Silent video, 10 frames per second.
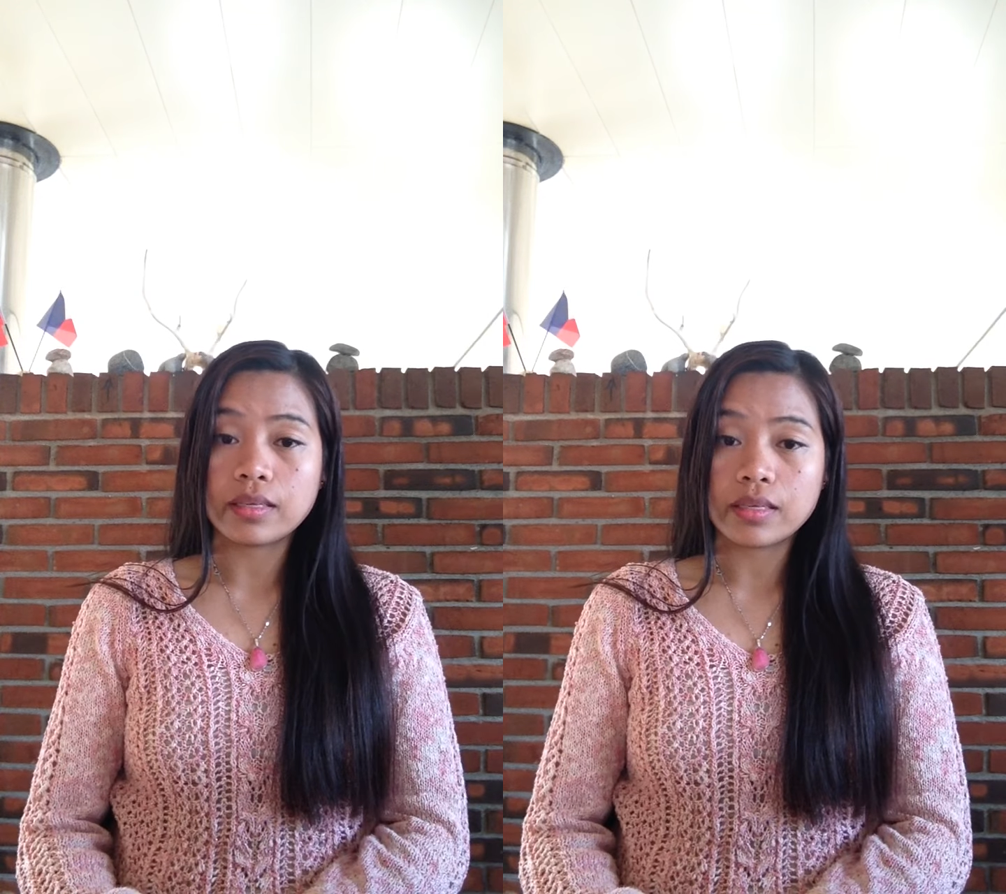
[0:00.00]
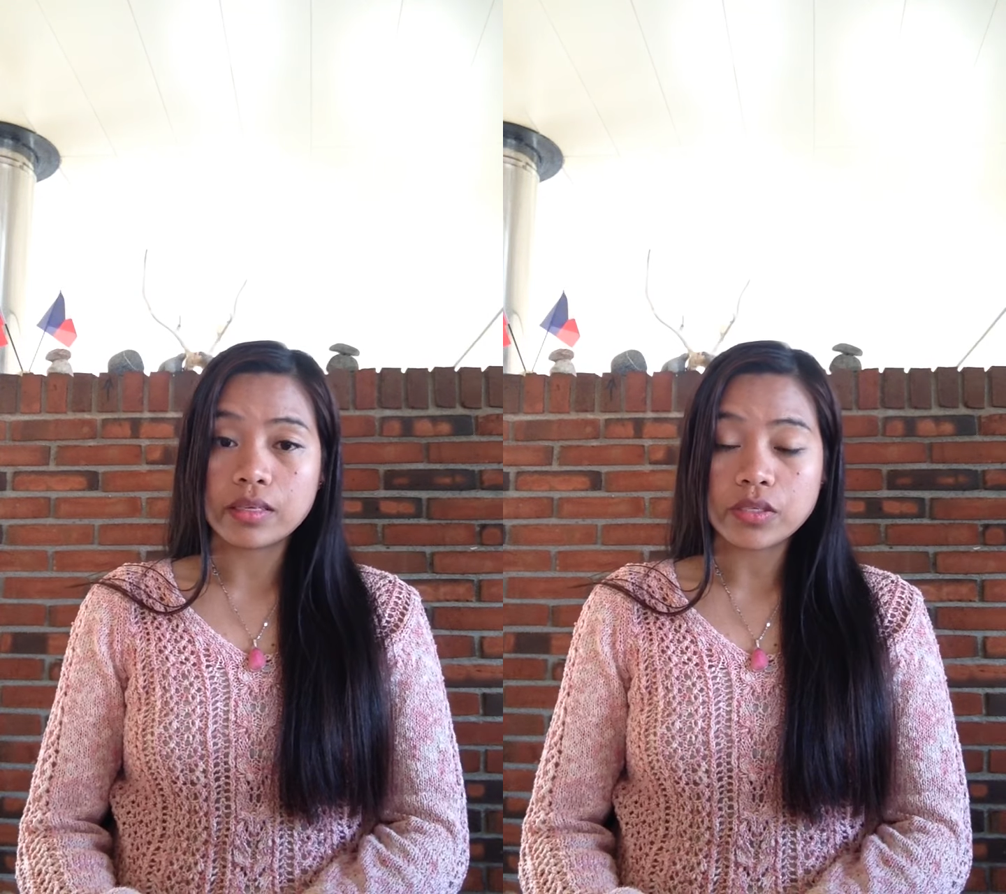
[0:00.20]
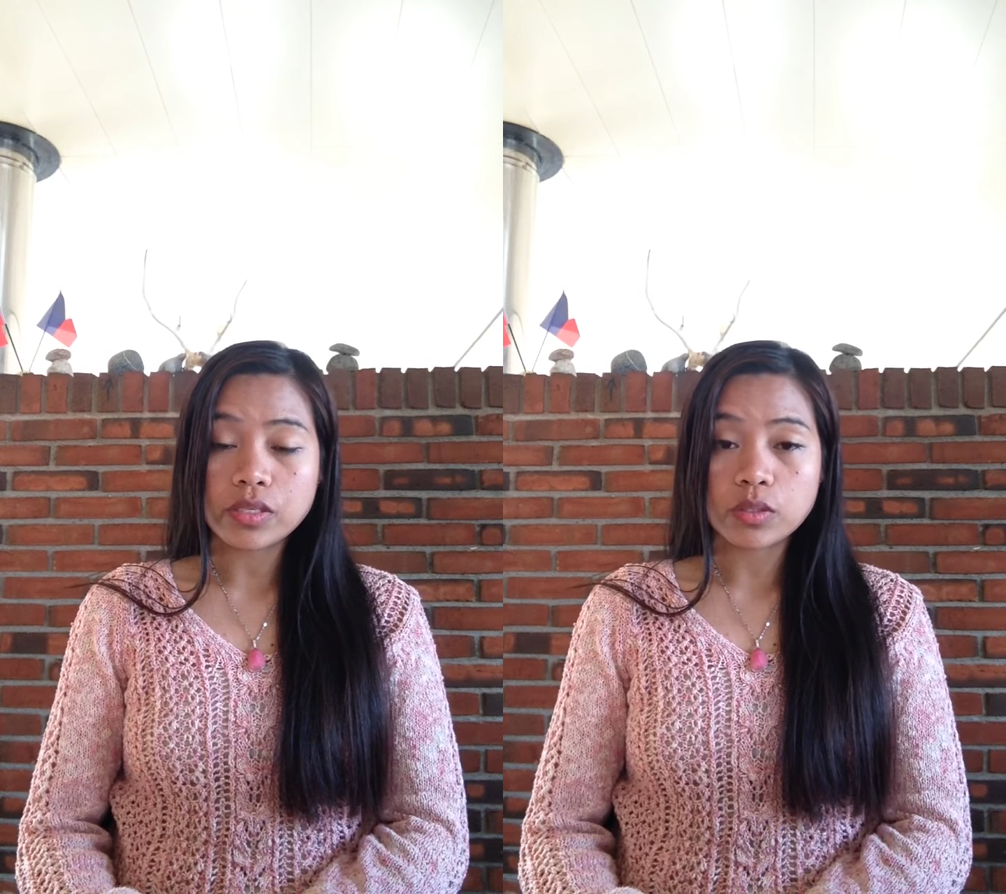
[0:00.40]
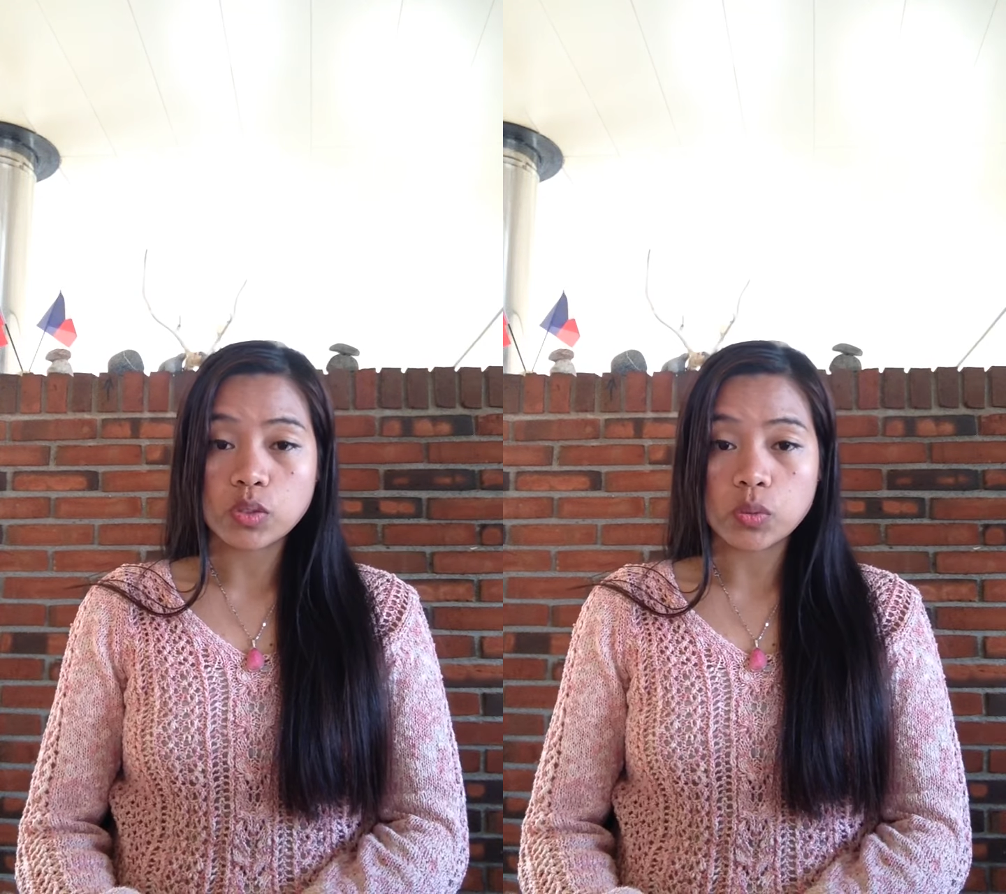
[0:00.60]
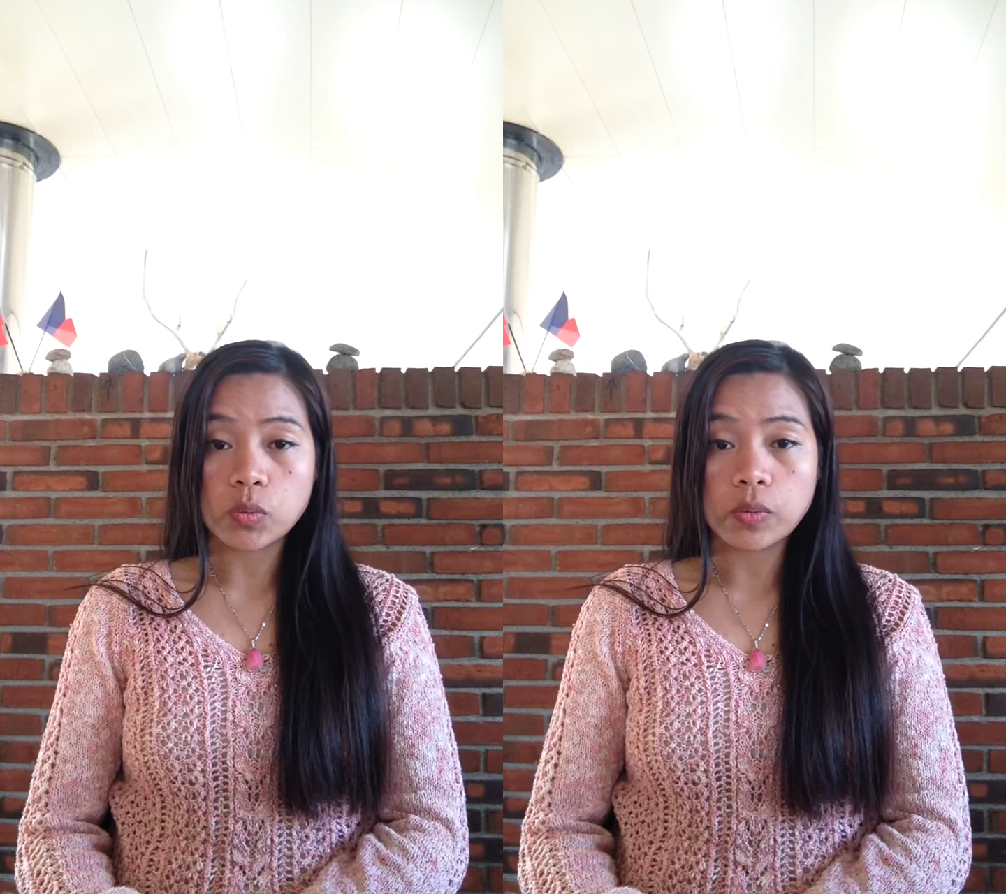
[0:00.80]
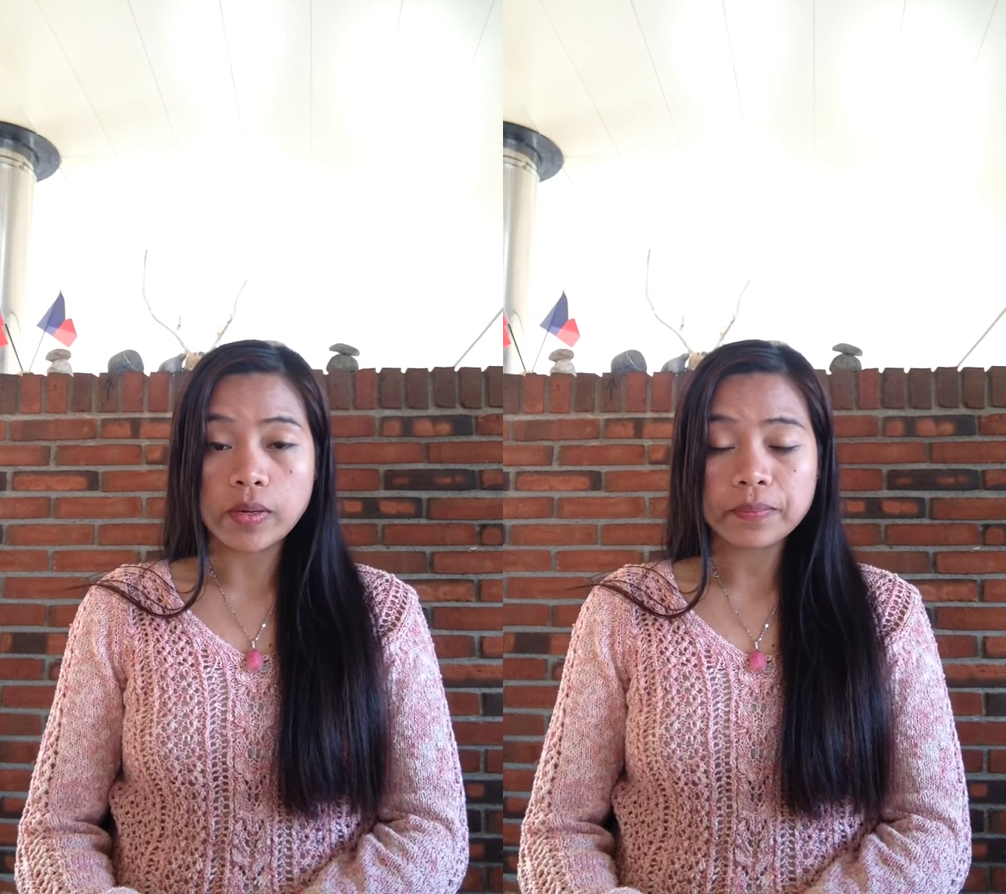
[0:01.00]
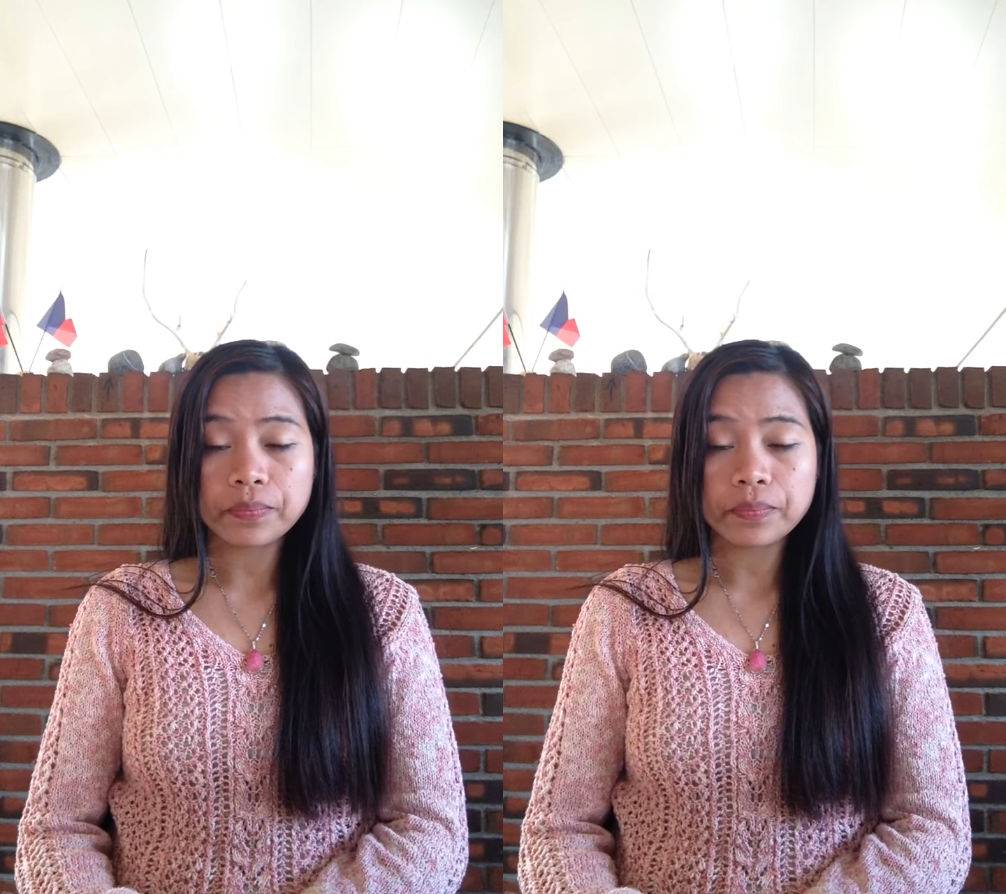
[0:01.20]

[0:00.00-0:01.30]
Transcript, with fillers: Danish stua